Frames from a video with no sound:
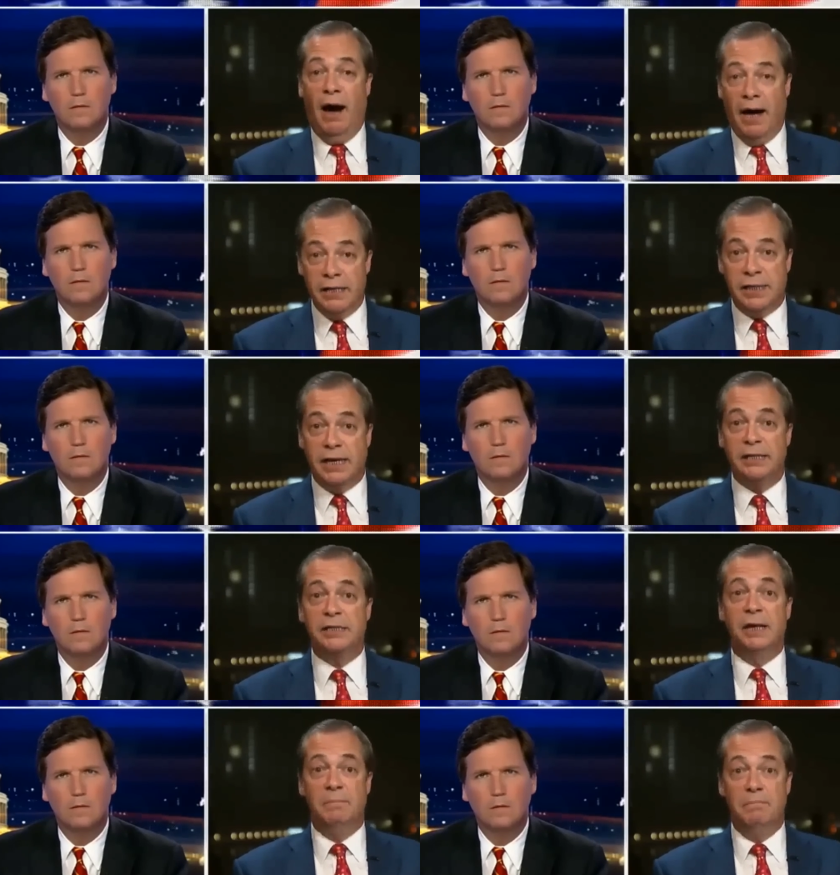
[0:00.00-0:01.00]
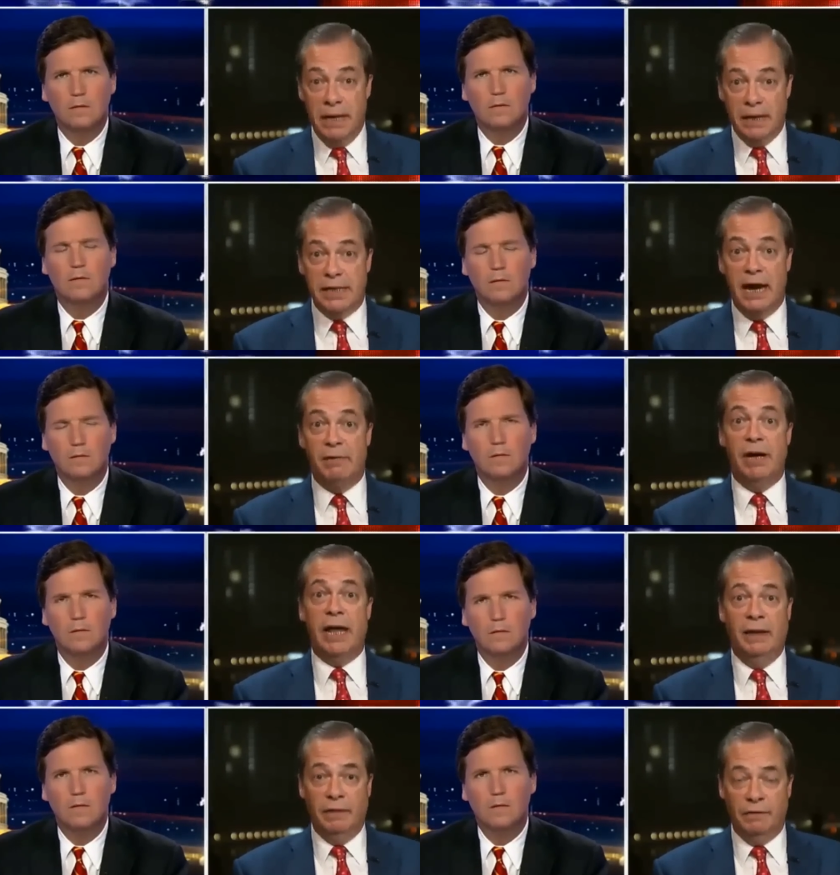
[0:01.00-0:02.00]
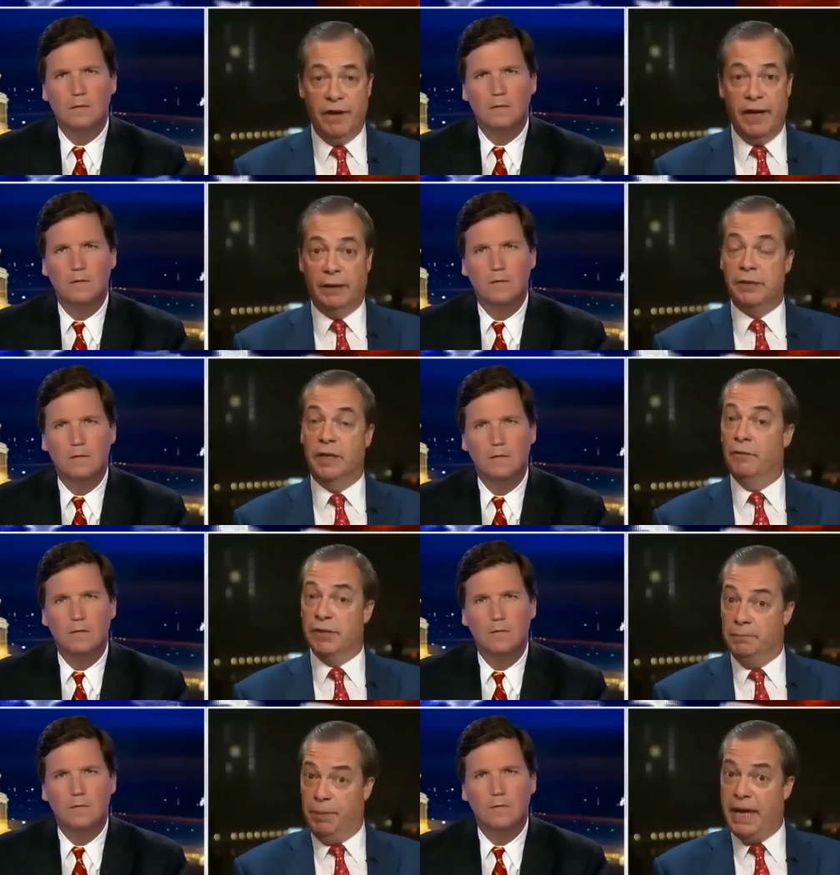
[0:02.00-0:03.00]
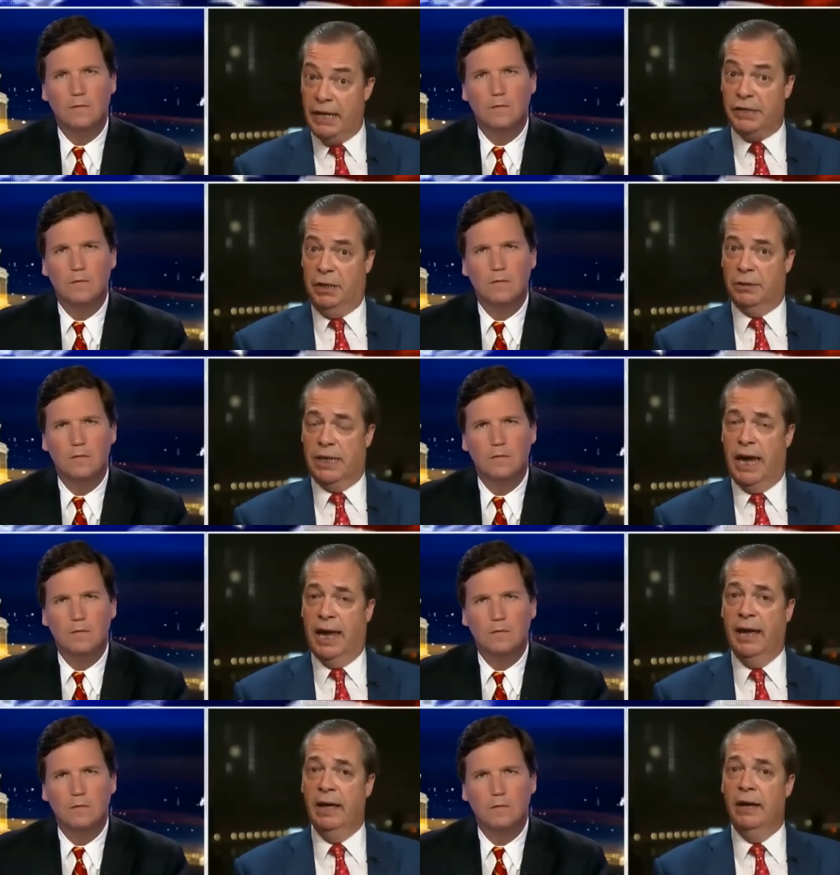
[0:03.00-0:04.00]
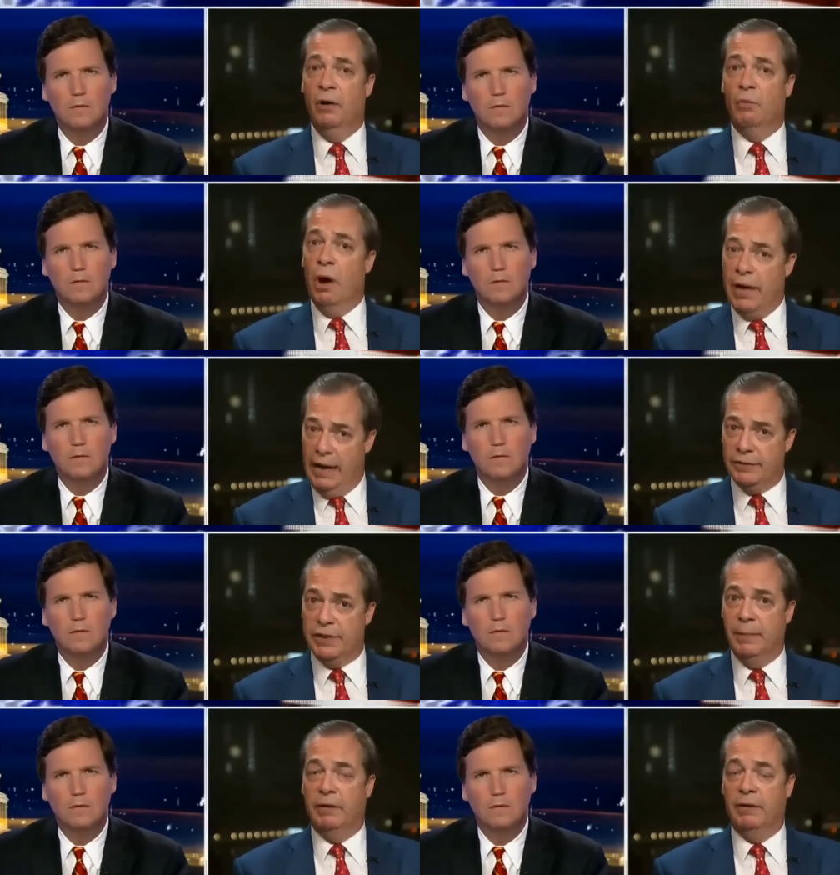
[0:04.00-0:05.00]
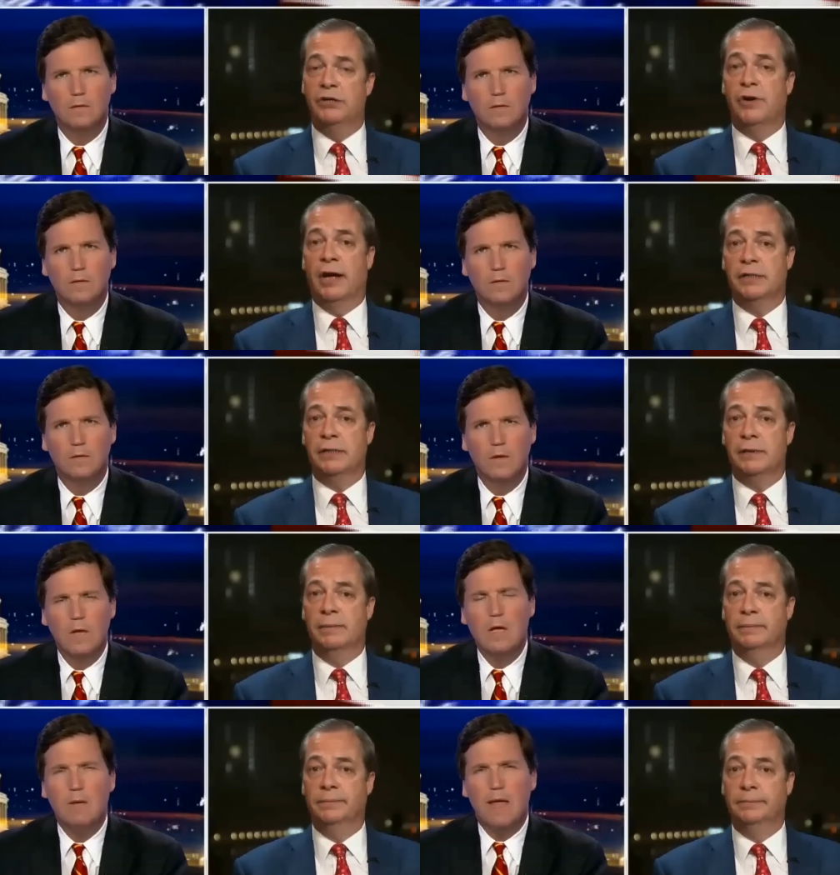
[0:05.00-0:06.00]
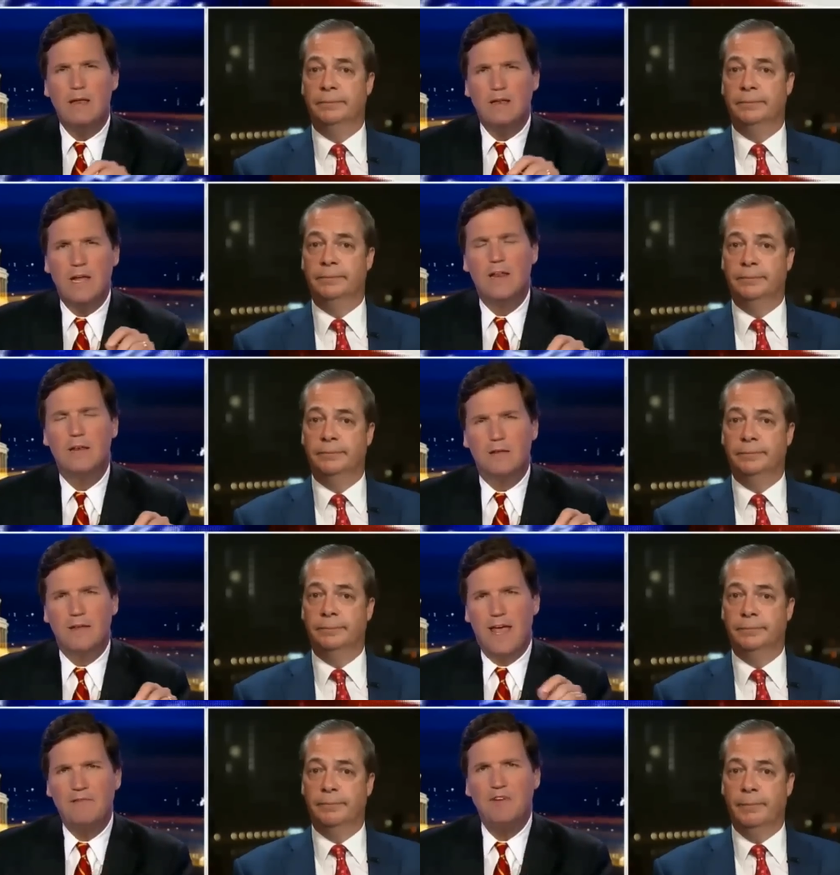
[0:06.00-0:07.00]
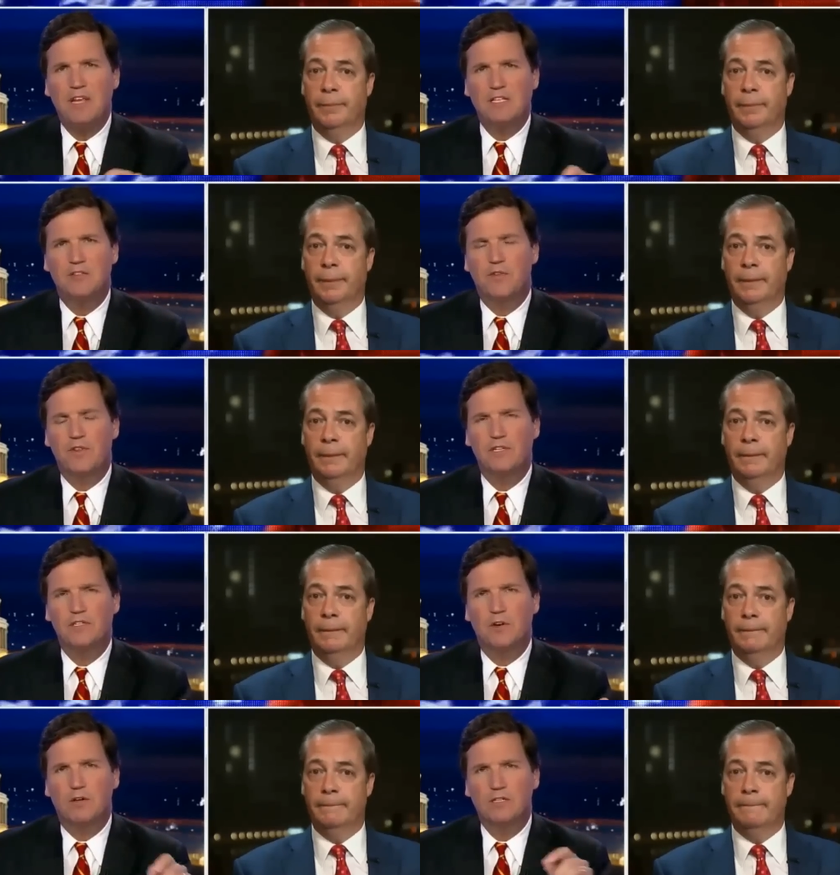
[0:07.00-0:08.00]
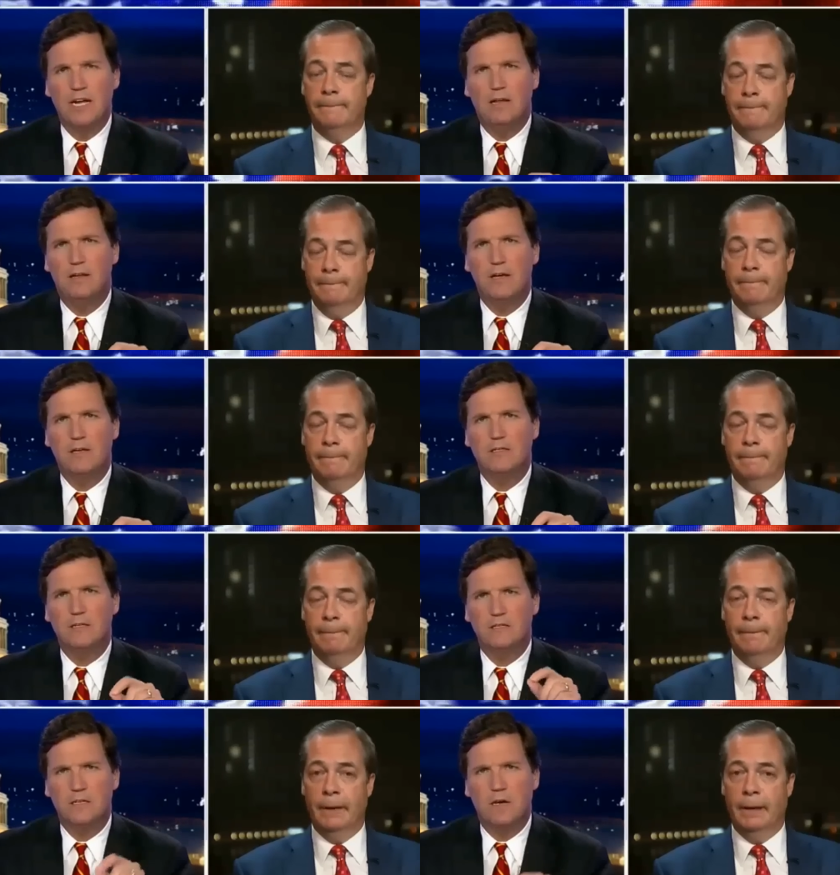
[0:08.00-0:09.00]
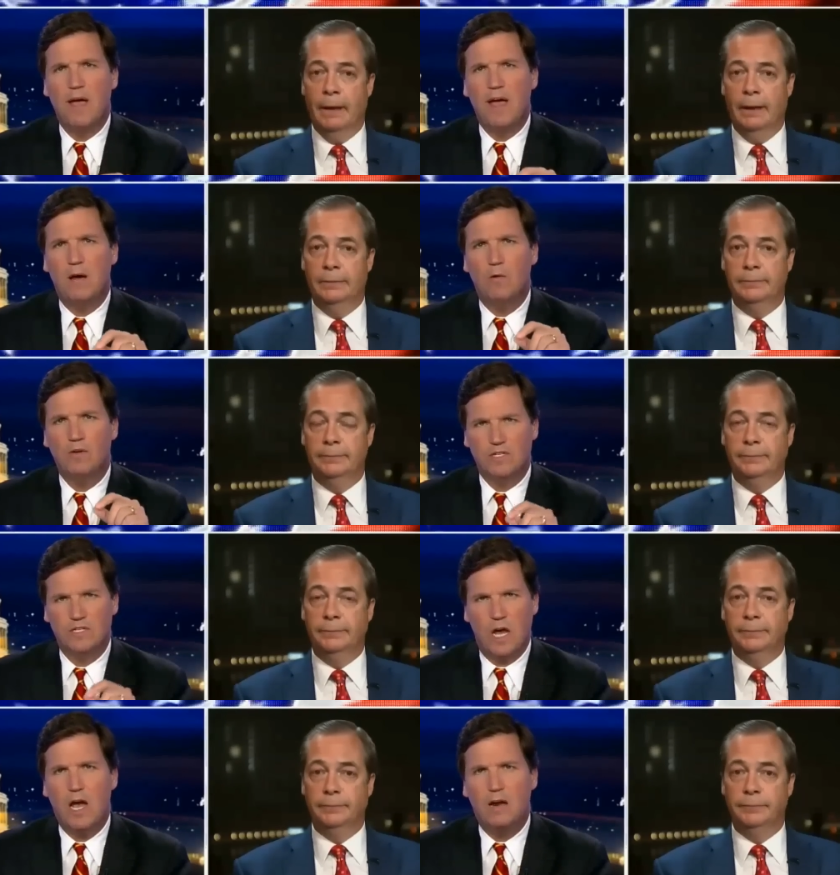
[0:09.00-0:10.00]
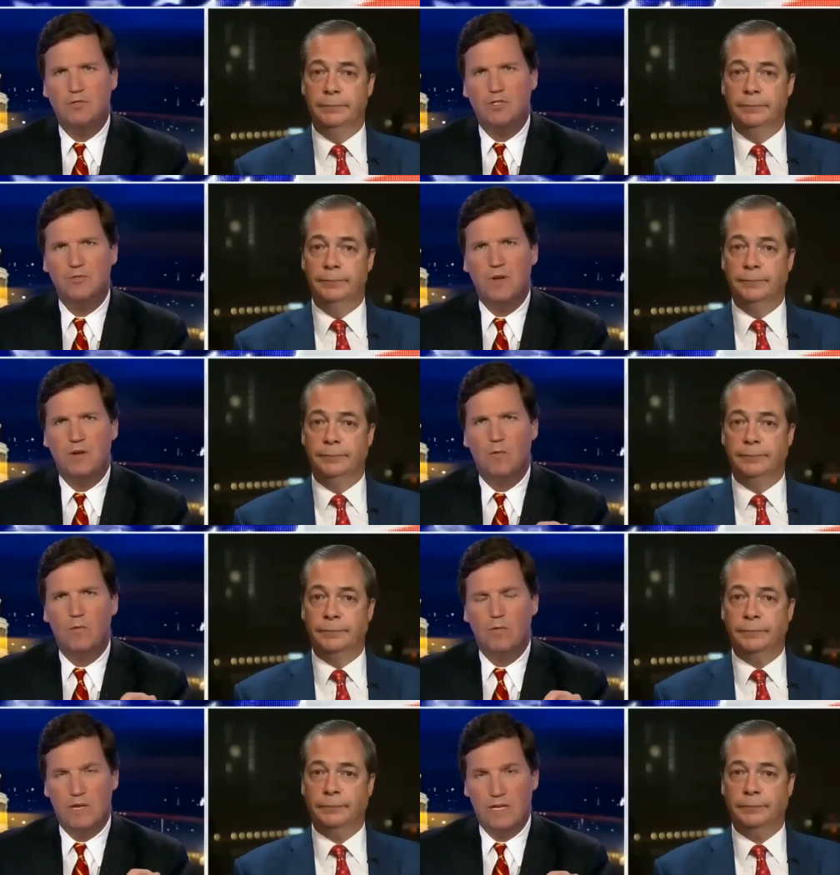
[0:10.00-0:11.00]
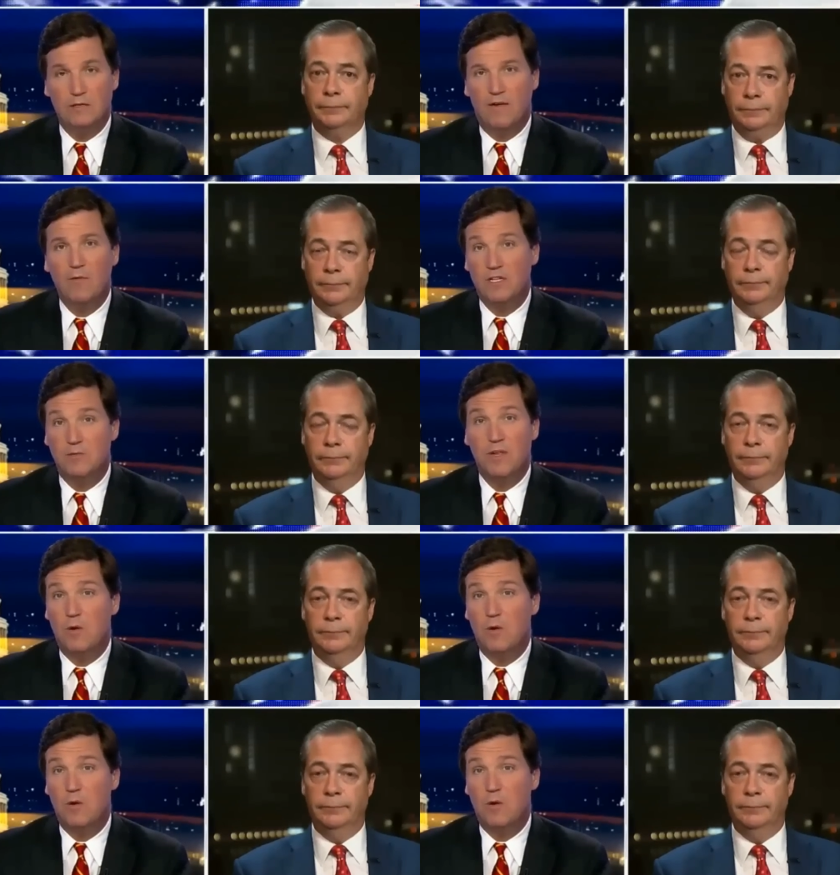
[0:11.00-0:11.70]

Speaker 1: ISIS militarily in the field. So there are some big issues here where we have similar interests.
Speaker 2: And yet the advocates for this are telling us that somehow Assad, which has been at, his government has been at